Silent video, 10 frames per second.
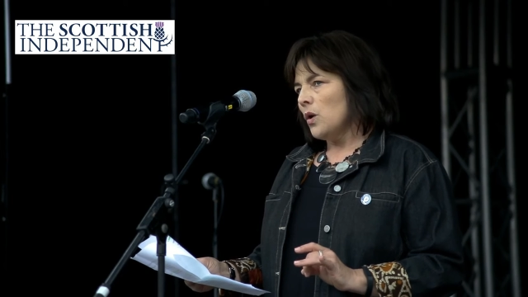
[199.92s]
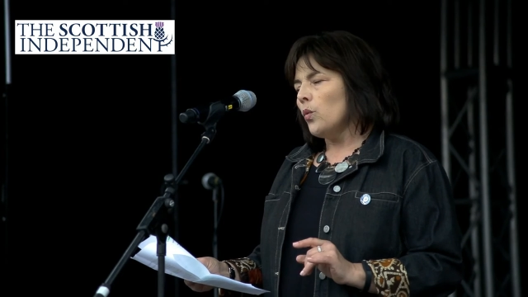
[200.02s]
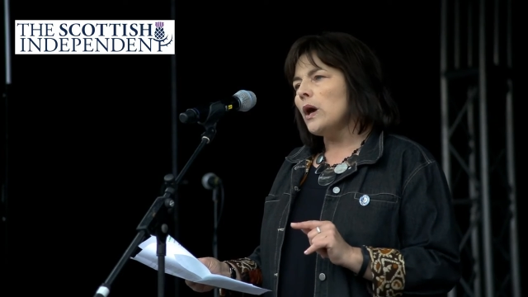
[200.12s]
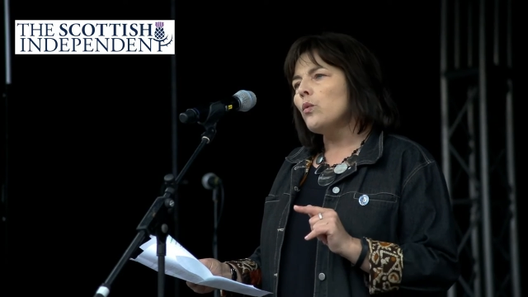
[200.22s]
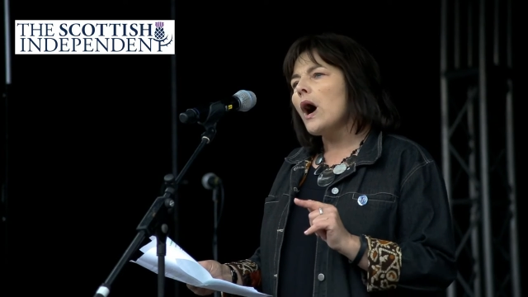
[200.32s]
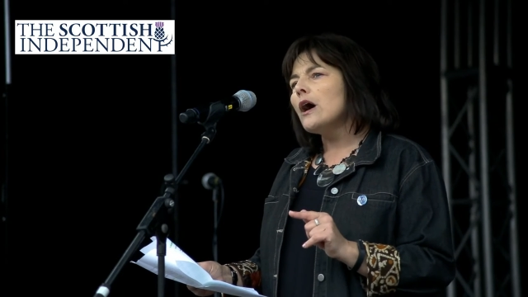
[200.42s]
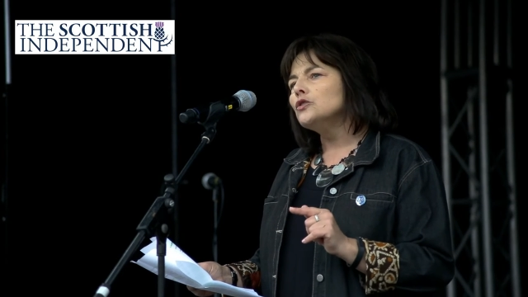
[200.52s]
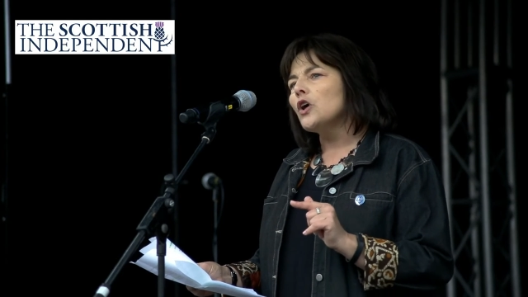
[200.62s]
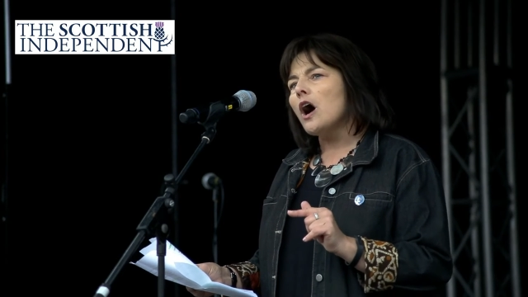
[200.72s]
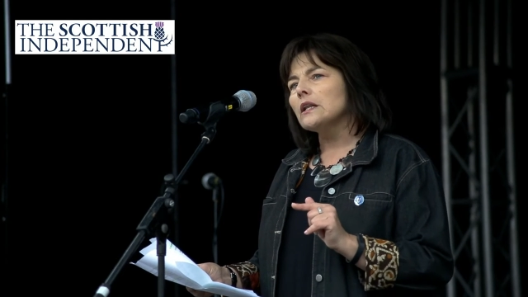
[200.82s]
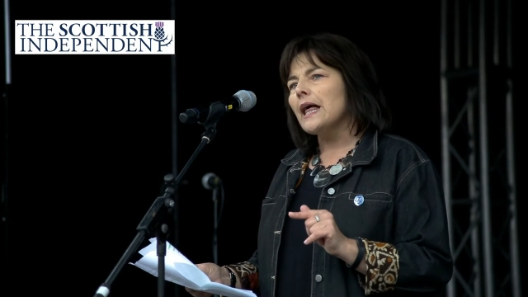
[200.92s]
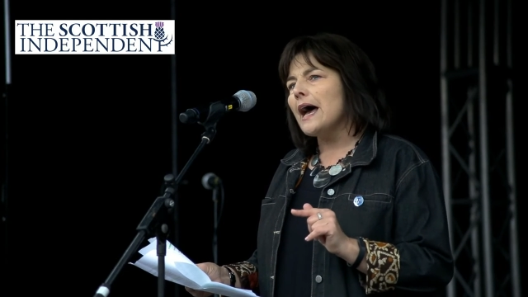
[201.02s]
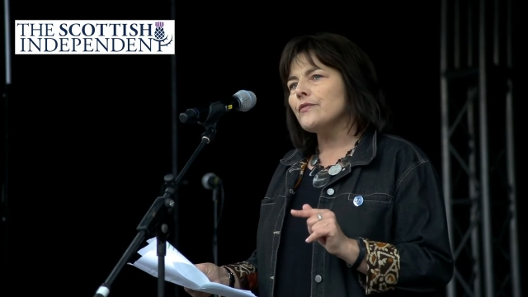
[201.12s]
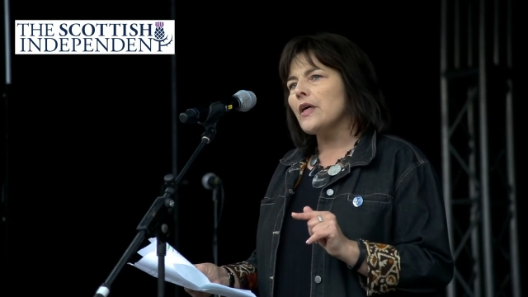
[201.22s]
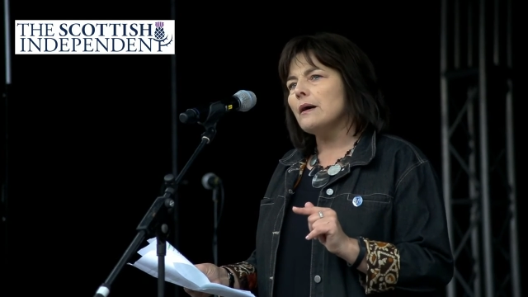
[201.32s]
We will not
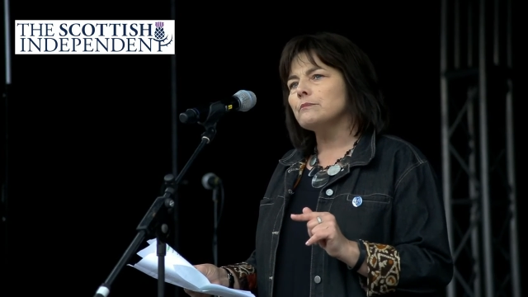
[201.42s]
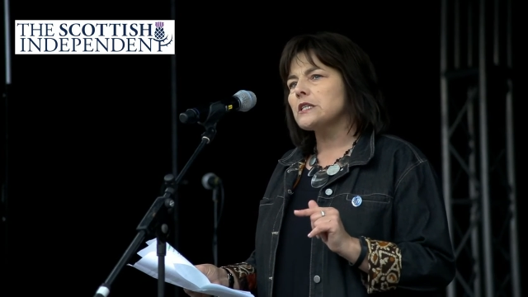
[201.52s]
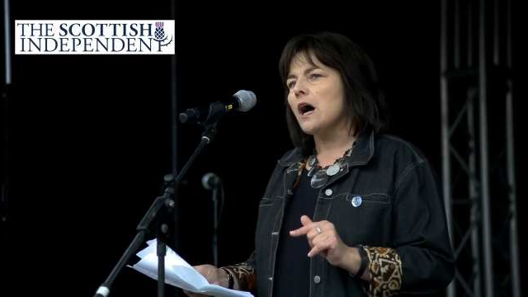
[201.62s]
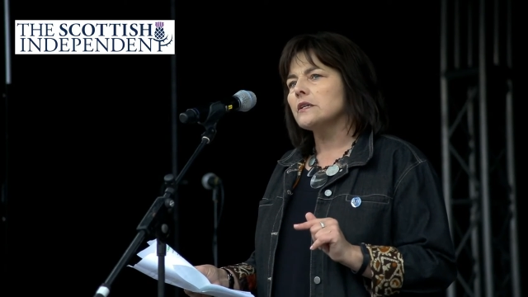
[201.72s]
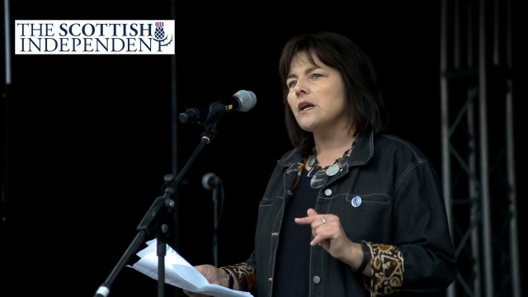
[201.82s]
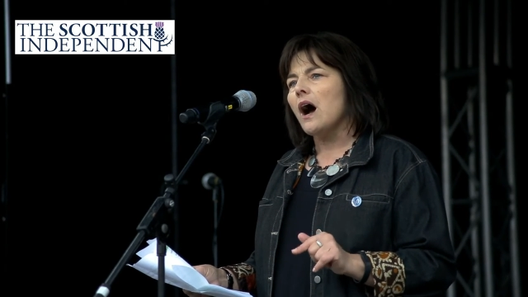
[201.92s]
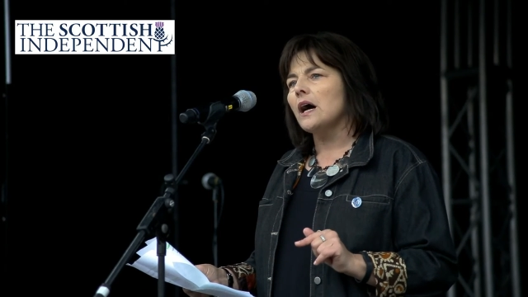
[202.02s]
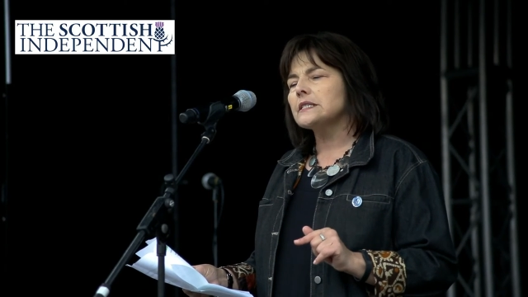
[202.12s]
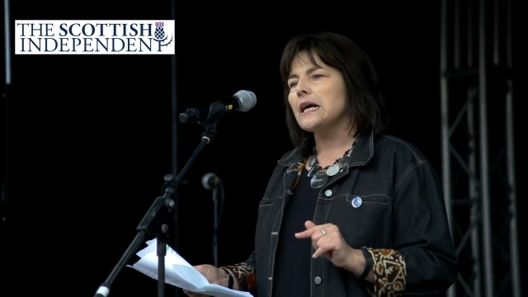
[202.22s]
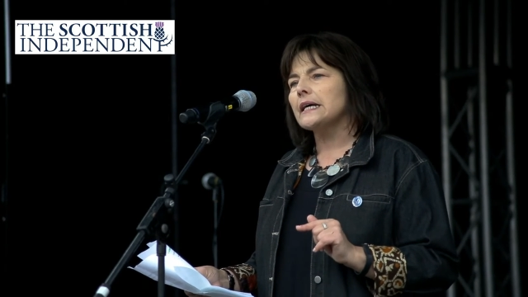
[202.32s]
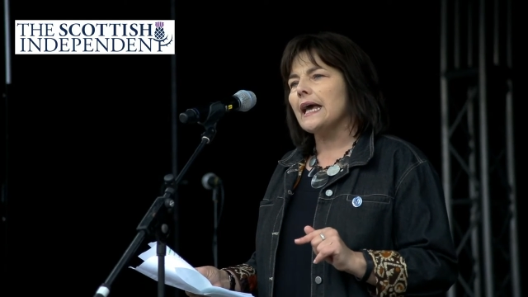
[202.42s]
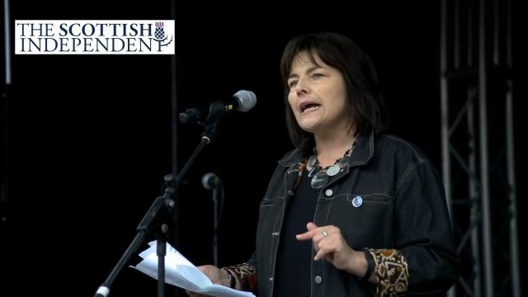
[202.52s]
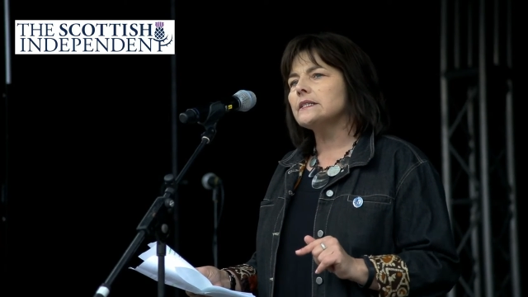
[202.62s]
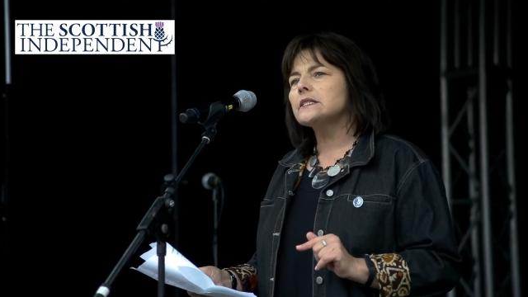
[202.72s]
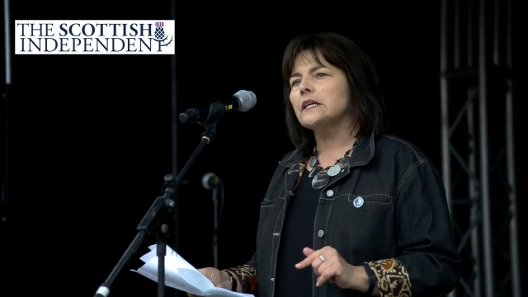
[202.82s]
let them turn us
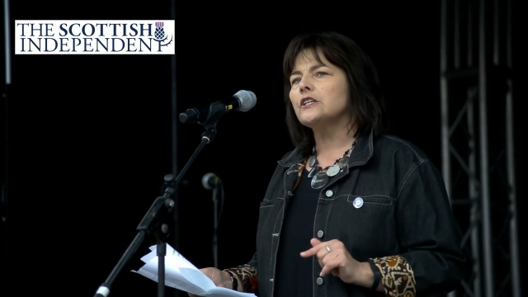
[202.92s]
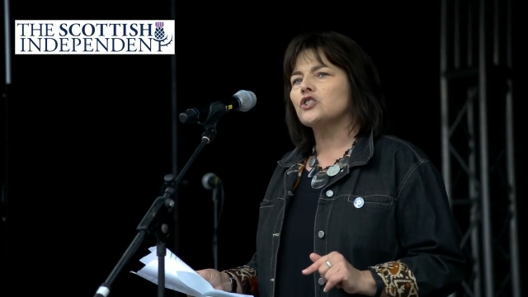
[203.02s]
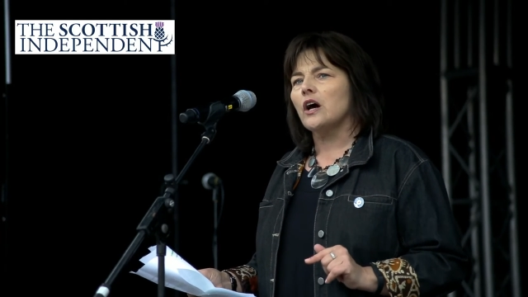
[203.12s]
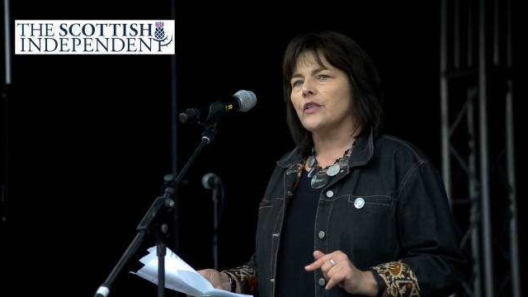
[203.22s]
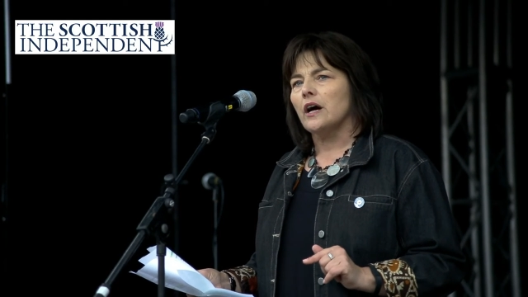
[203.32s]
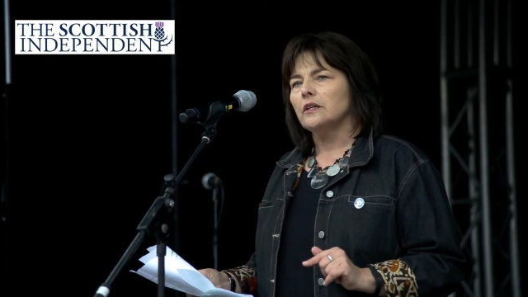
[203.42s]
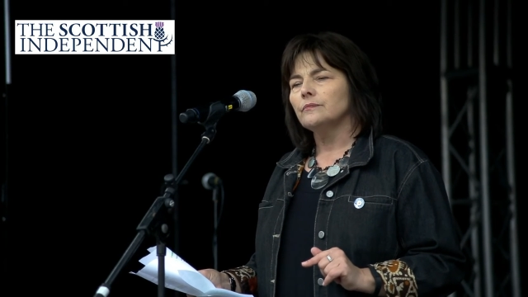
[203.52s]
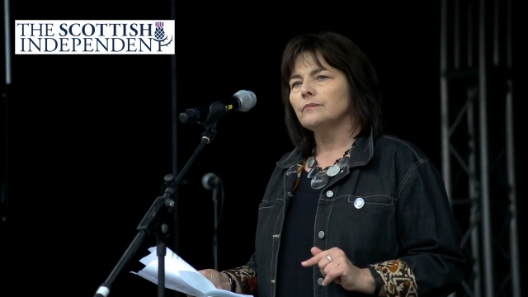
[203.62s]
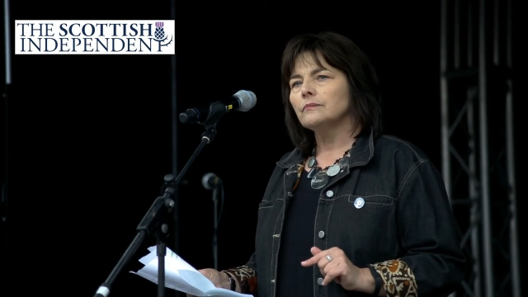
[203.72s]
against each other,